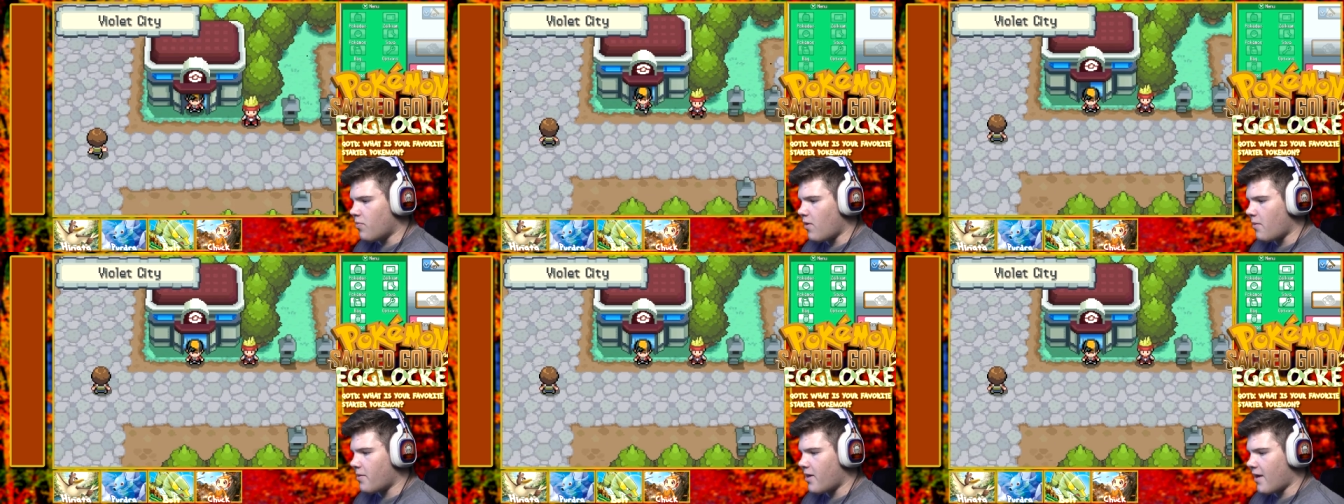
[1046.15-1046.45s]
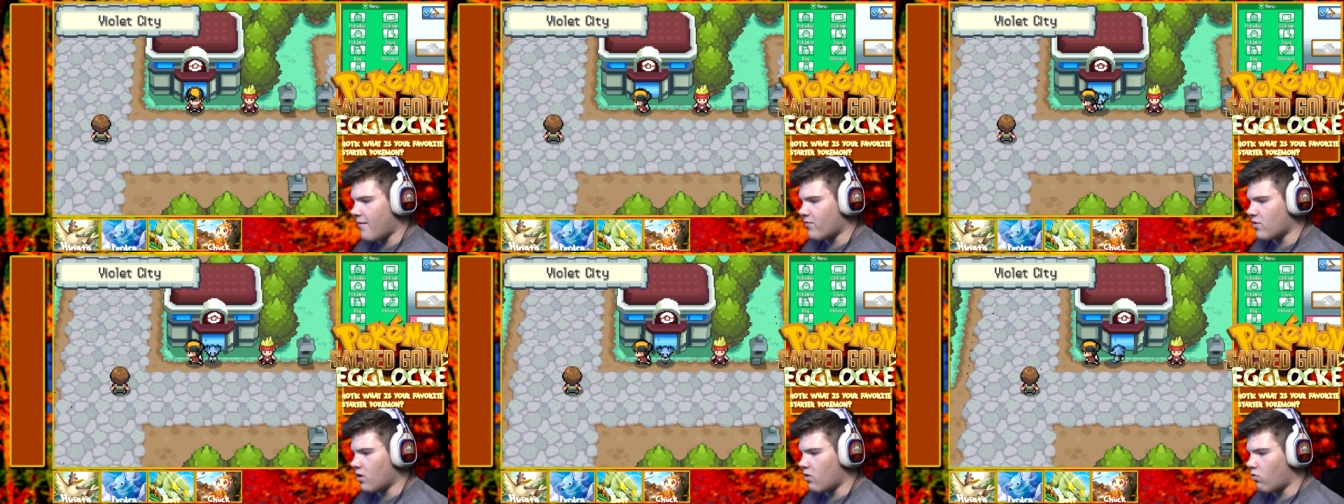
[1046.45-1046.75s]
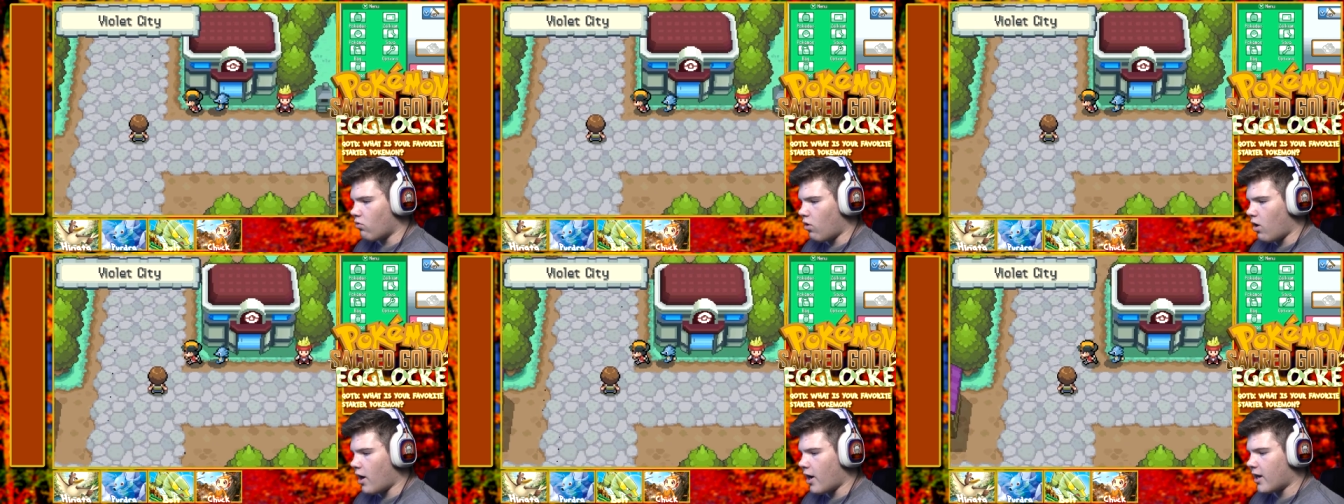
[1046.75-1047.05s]
to probably have to
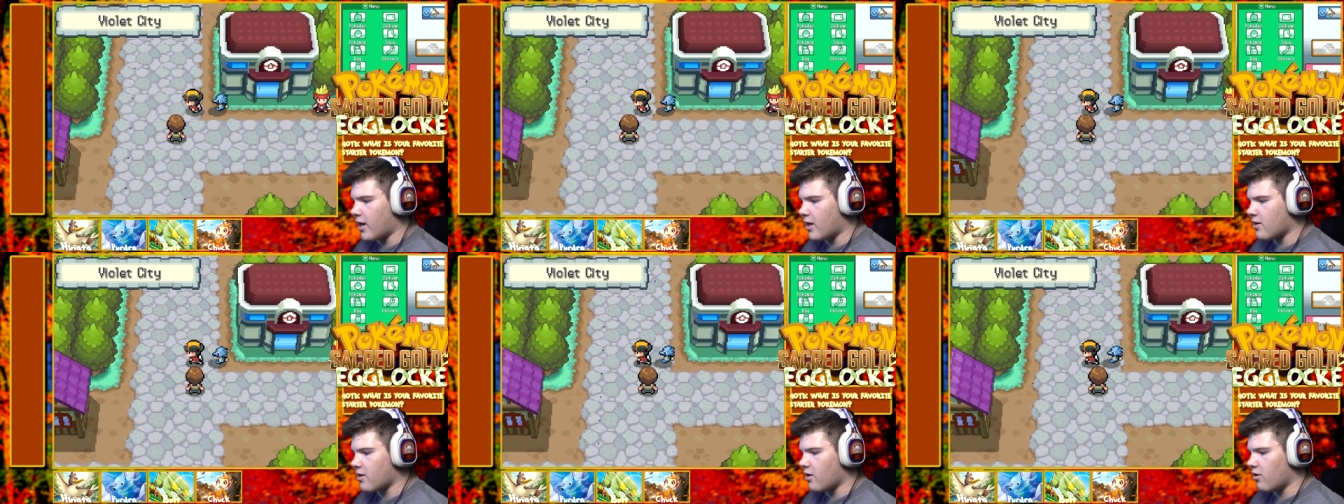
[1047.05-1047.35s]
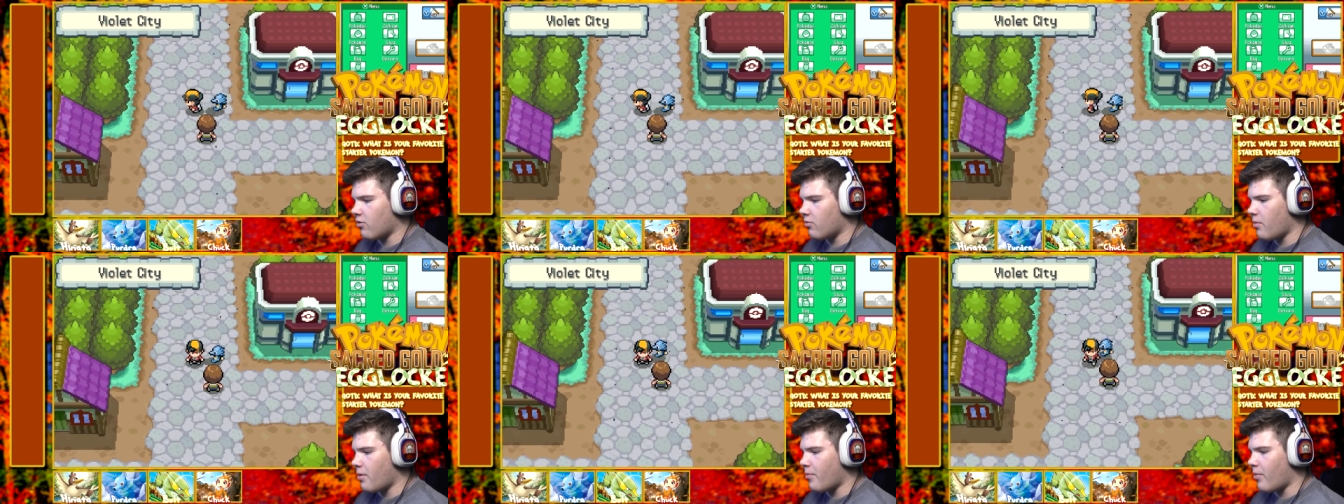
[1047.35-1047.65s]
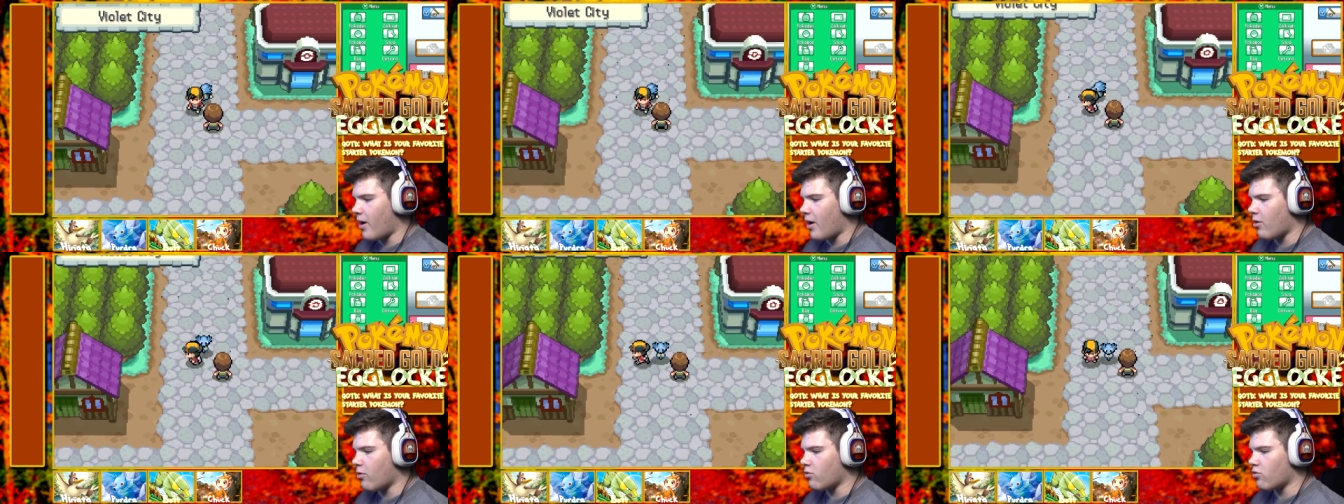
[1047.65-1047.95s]
grind, because I don't remember
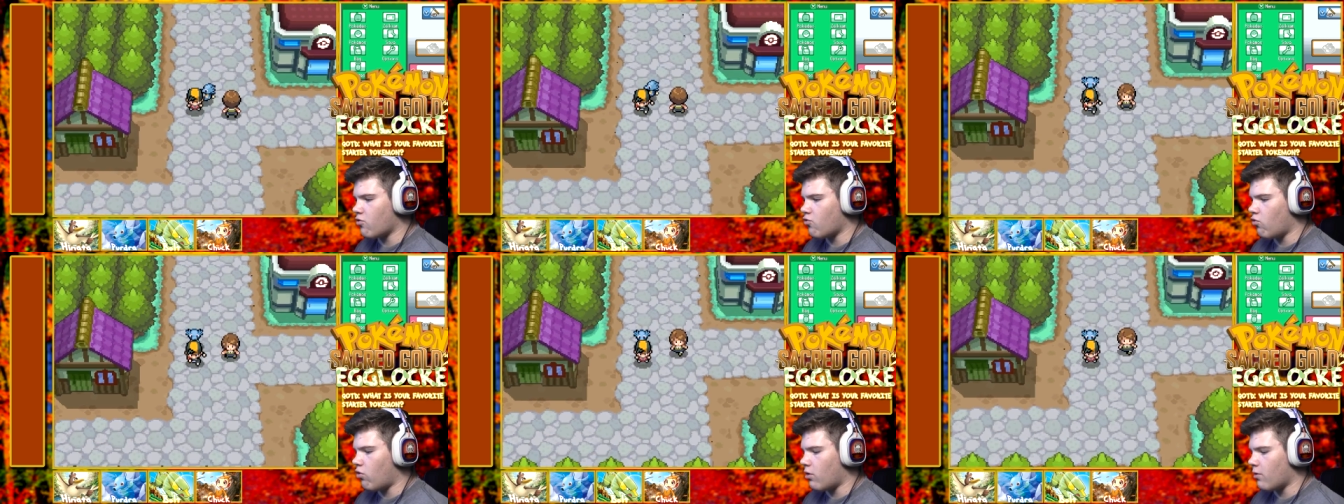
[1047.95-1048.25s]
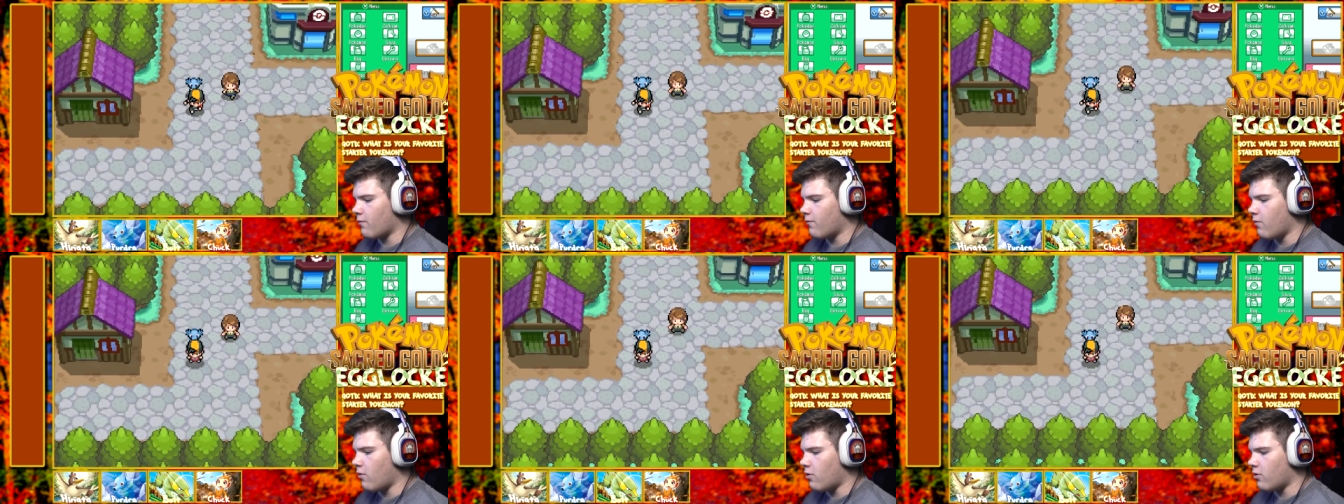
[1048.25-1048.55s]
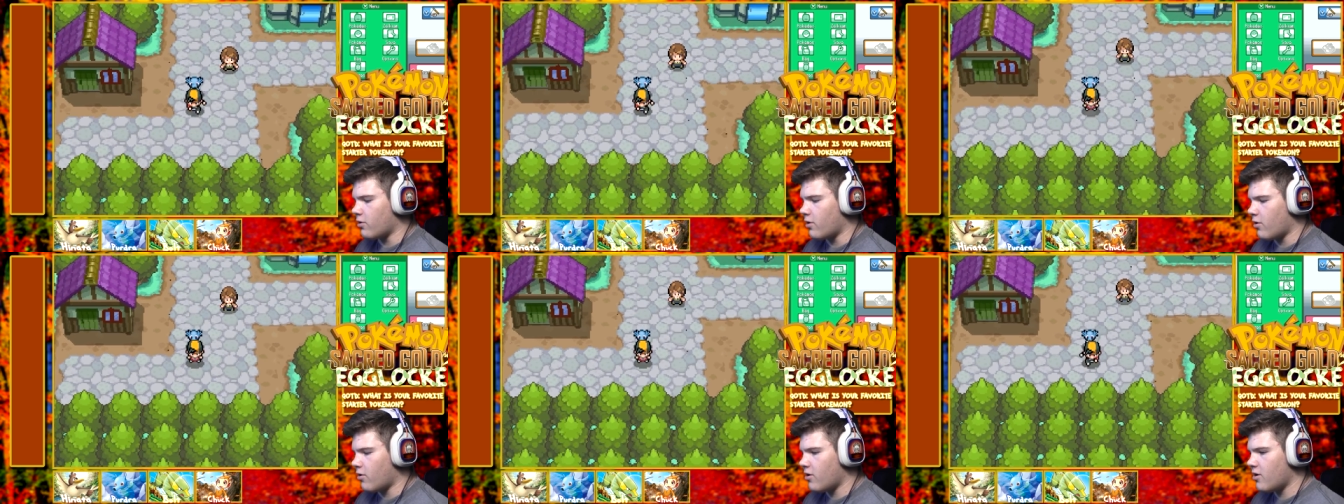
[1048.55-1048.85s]
how strong
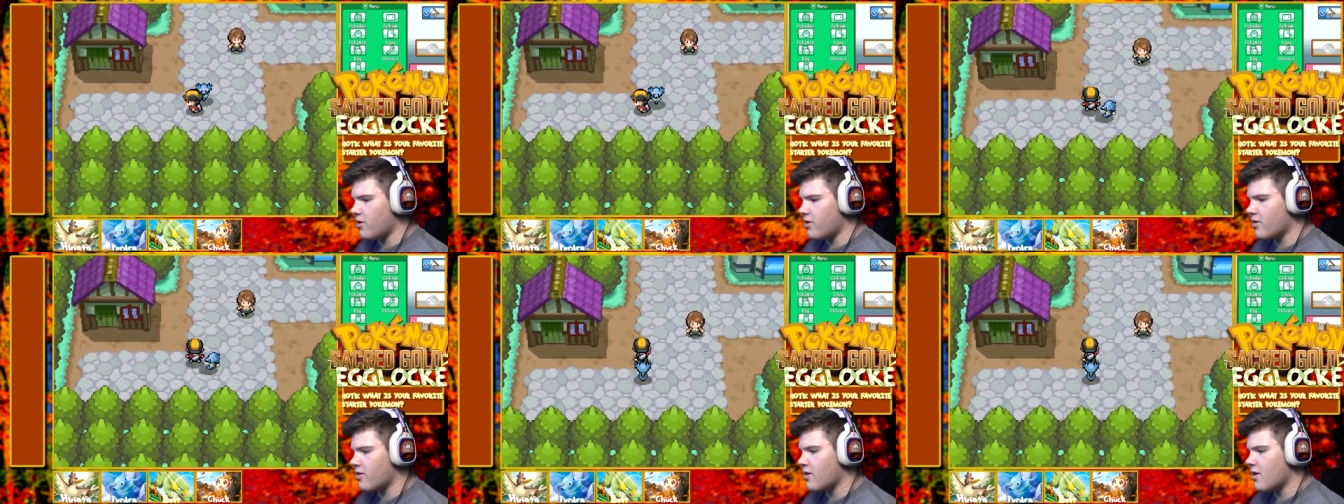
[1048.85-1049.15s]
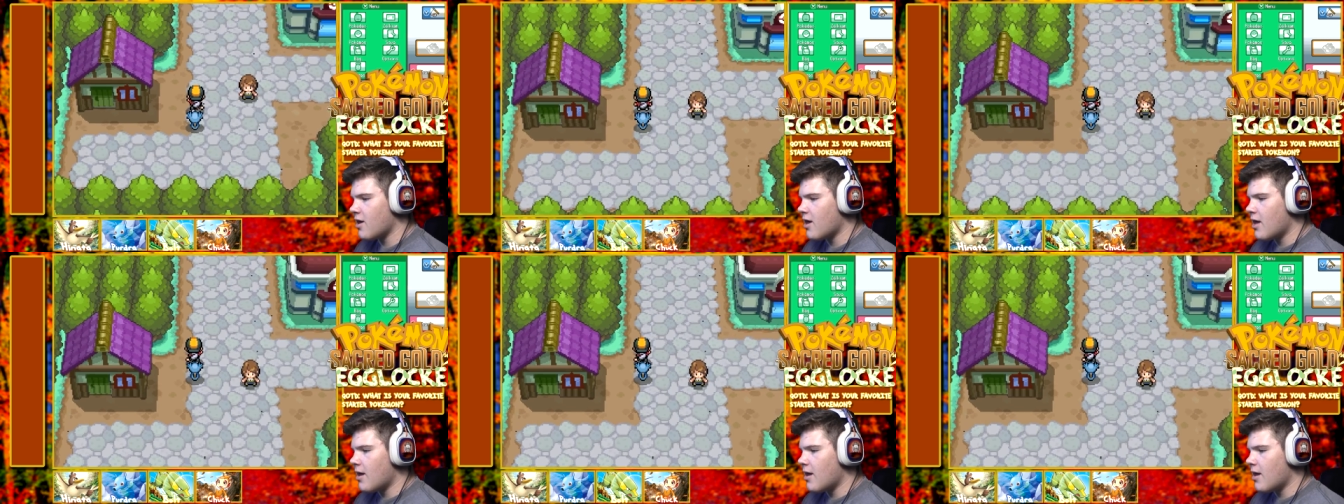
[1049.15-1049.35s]
Falkner is.